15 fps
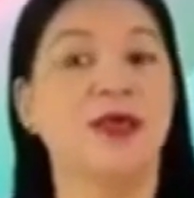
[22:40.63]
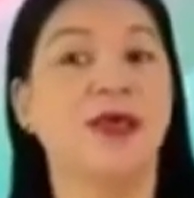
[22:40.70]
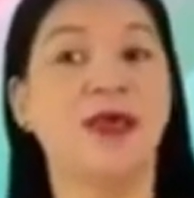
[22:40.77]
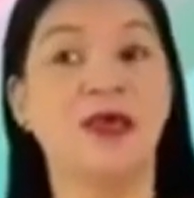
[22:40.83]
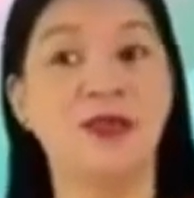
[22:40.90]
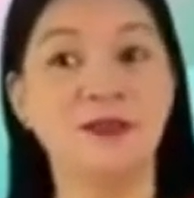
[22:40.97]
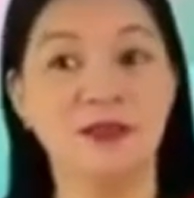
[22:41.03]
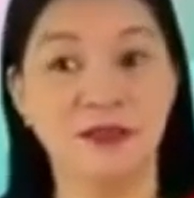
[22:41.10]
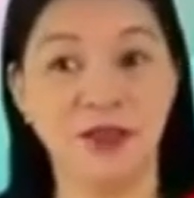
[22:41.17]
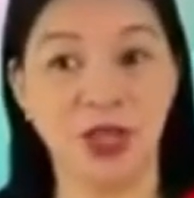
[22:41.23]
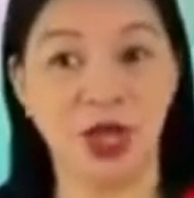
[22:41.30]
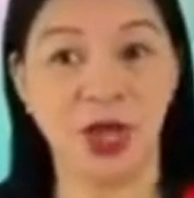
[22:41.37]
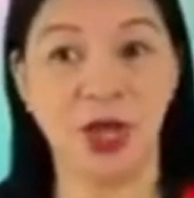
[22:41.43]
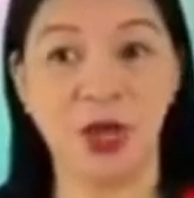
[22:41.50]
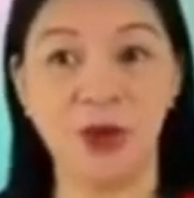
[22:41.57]
And
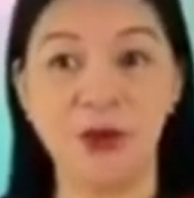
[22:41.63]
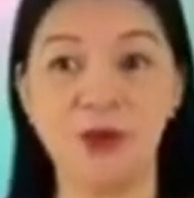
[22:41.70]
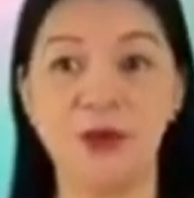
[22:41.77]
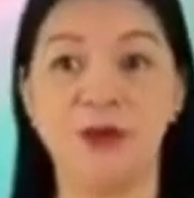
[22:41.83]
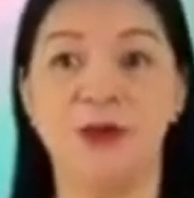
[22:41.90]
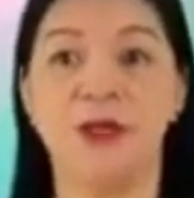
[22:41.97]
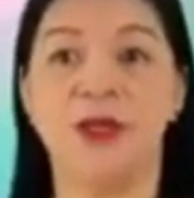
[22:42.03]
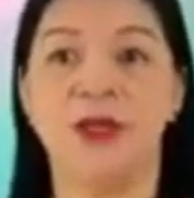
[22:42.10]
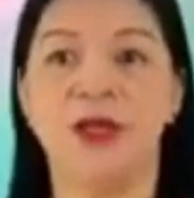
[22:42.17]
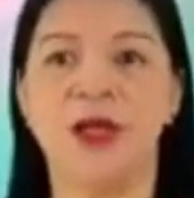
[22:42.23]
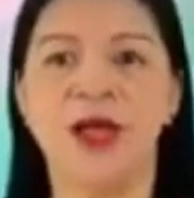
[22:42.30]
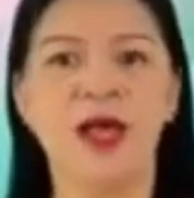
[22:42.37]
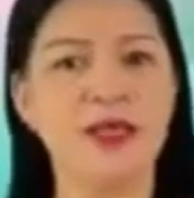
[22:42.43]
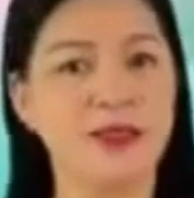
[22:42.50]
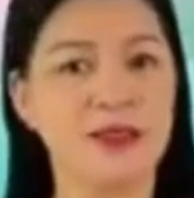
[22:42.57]
now,
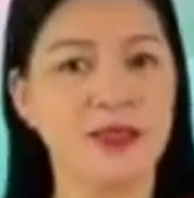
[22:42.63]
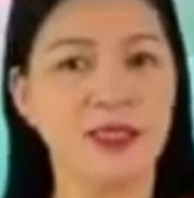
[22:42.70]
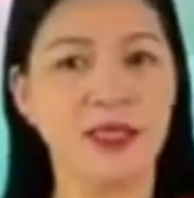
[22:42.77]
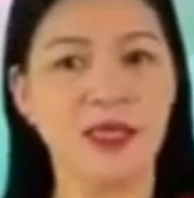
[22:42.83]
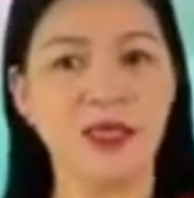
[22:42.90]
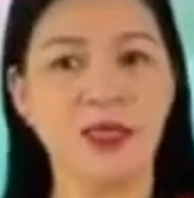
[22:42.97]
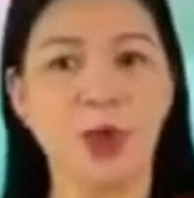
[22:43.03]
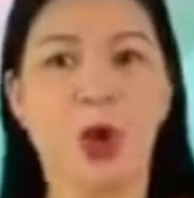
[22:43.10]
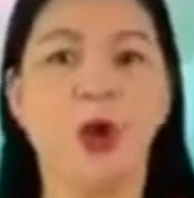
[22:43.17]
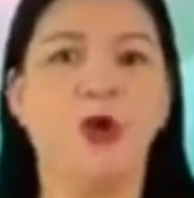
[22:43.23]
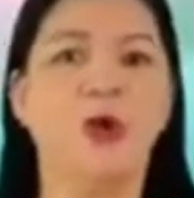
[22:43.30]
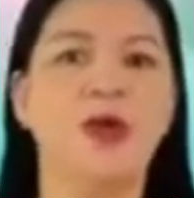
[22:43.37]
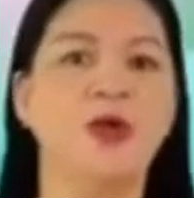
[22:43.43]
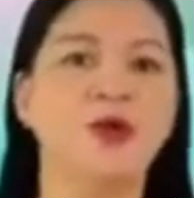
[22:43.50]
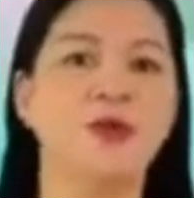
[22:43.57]
I think
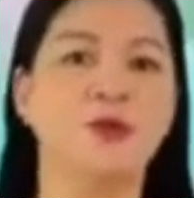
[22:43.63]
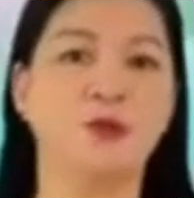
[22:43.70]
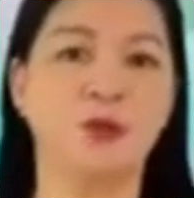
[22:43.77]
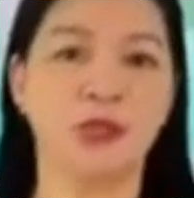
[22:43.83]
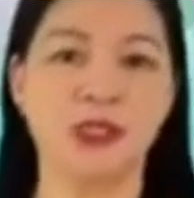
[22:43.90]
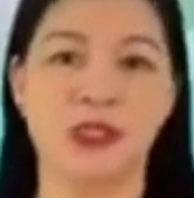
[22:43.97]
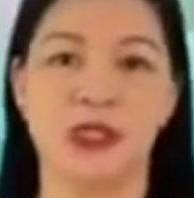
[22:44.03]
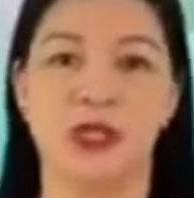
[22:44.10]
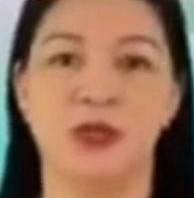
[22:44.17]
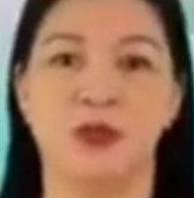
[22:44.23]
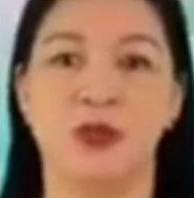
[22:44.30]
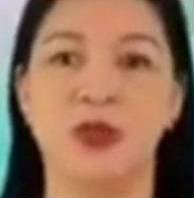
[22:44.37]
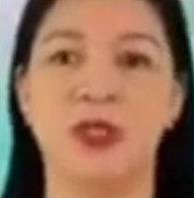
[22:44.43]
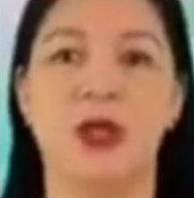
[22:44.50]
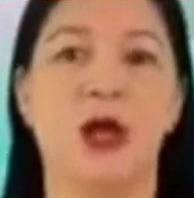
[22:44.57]
we could proceed
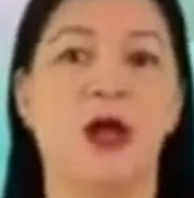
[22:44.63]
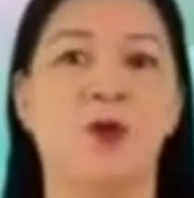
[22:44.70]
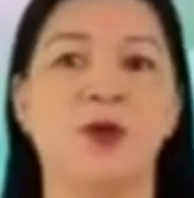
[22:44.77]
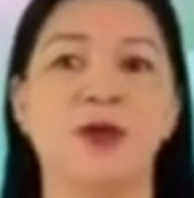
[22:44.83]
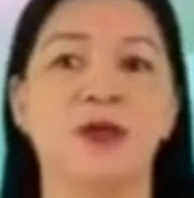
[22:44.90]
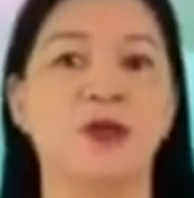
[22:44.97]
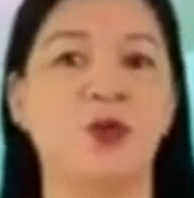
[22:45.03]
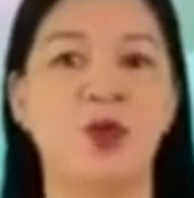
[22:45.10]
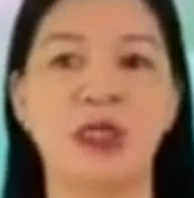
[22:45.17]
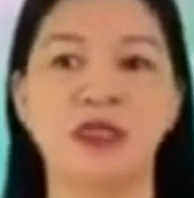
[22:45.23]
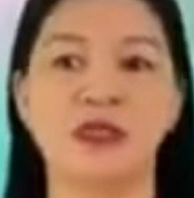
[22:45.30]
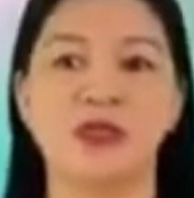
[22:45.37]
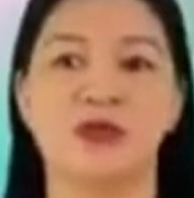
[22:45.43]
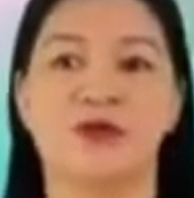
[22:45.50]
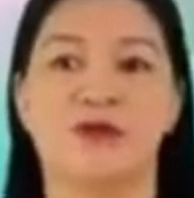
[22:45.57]
with our
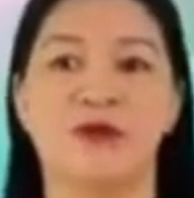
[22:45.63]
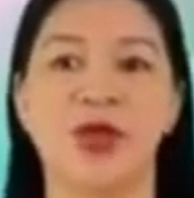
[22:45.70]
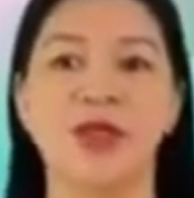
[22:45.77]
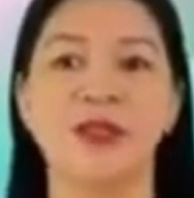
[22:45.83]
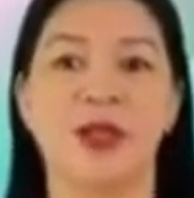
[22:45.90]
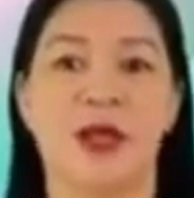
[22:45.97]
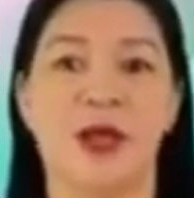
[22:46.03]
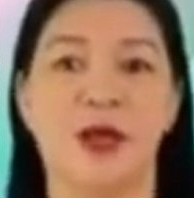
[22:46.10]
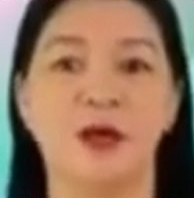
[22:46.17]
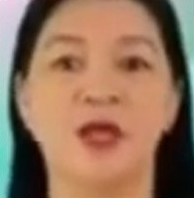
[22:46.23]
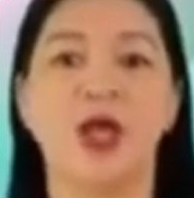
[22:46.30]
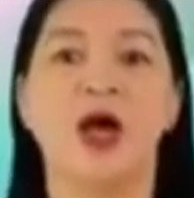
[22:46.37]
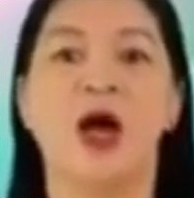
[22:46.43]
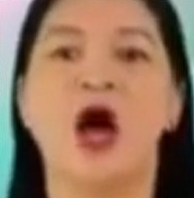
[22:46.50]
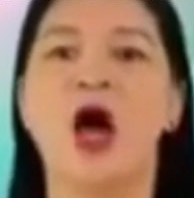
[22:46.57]
quiz to find out
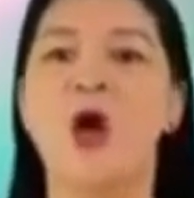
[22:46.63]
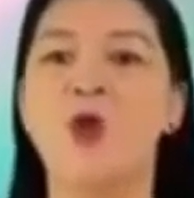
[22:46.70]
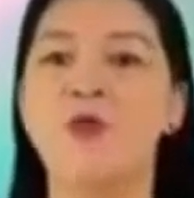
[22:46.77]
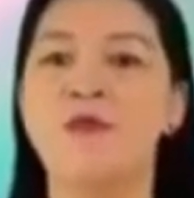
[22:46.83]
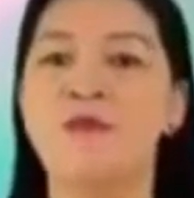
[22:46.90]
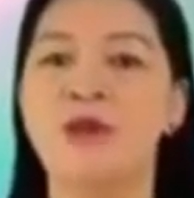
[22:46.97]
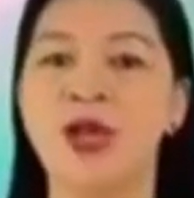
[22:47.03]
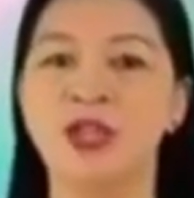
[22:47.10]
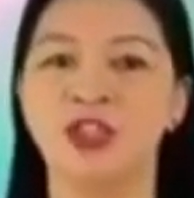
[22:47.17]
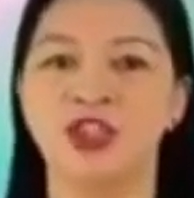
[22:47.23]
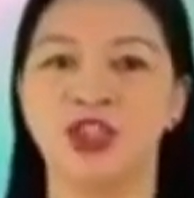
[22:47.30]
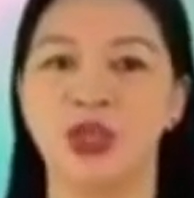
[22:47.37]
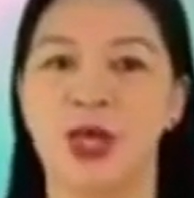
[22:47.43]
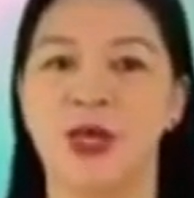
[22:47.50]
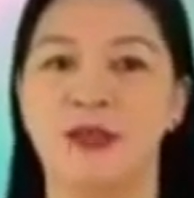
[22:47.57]
how
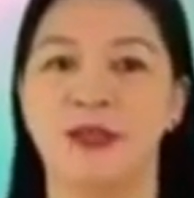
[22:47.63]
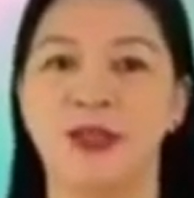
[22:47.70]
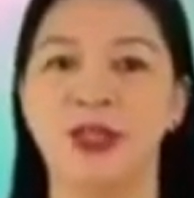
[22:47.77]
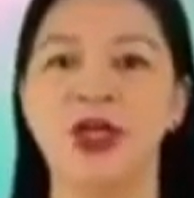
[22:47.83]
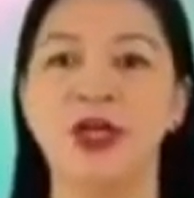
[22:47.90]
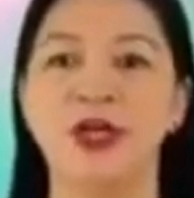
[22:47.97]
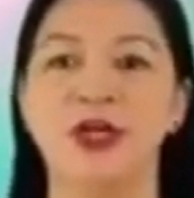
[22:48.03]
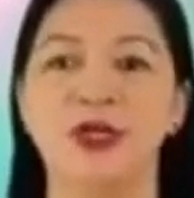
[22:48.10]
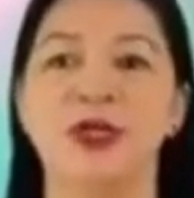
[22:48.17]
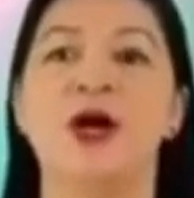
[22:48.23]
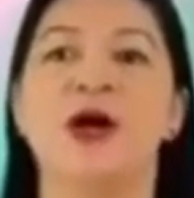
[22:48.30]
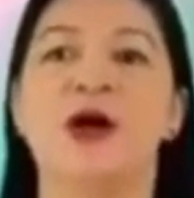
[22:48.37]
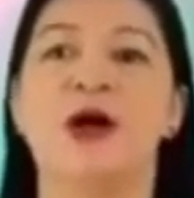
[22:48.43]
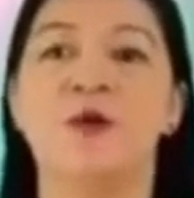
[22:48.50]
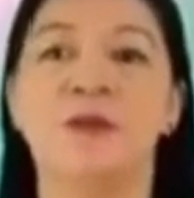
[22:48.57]
much you had learned
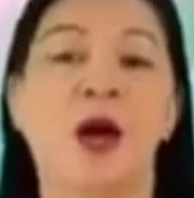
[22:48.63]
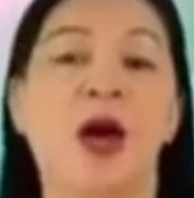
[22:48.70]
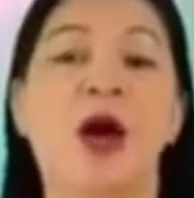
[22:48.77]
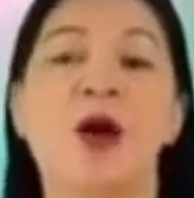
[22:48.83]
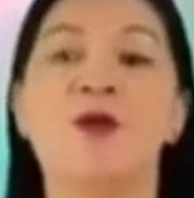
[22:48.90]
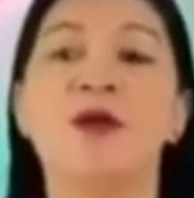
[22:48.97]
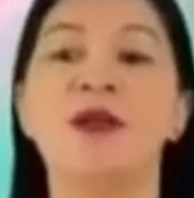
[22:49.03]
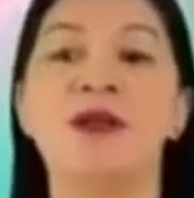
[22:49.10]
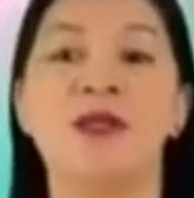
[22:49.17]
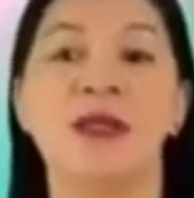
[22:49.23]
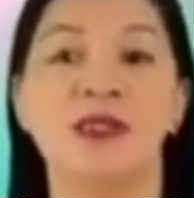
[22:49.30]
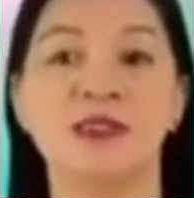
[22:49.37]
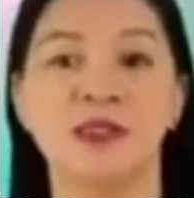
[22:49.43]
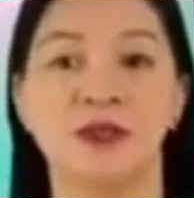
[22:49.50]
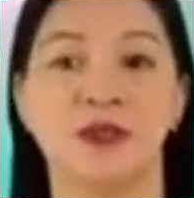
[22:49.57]
of our
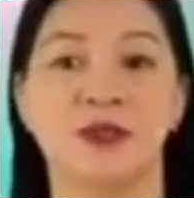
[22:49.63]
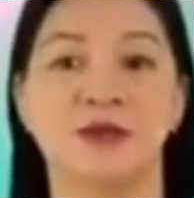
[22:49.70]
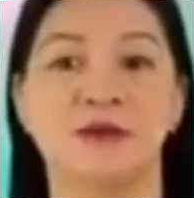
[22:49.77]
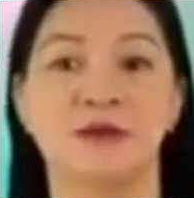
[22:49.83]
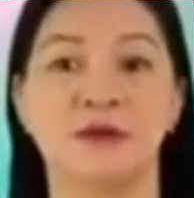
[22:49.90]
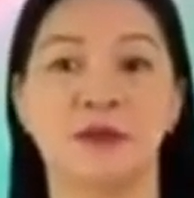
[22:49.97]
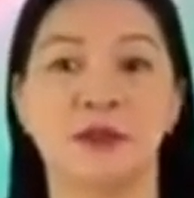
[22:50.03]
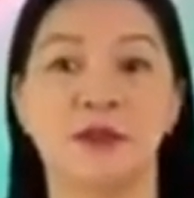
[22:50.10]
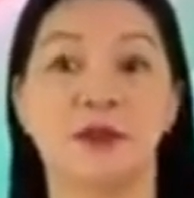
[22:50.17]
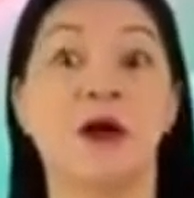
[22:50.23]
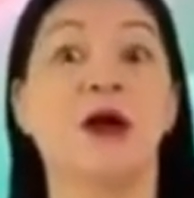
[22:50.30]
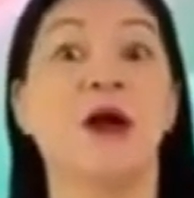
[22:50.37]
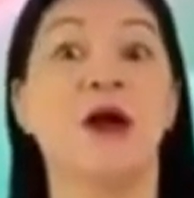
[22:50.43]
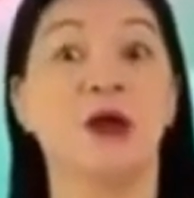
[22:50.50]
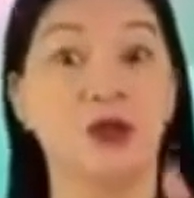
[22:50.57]
lesson.
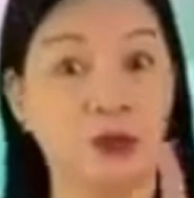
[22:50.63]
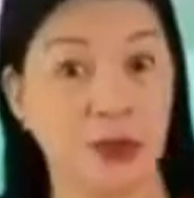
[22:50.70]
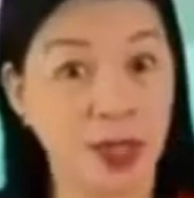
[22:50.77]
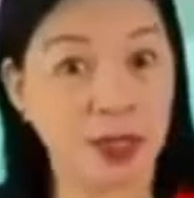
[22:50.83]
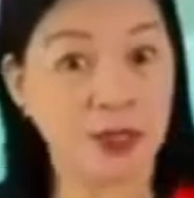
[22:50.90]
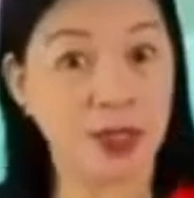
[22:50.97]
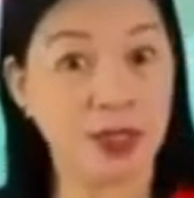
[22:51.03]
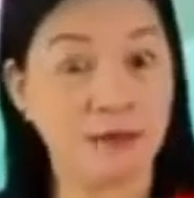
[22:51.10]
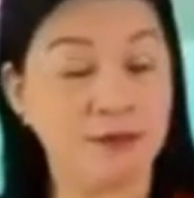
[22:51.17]
Are you ready?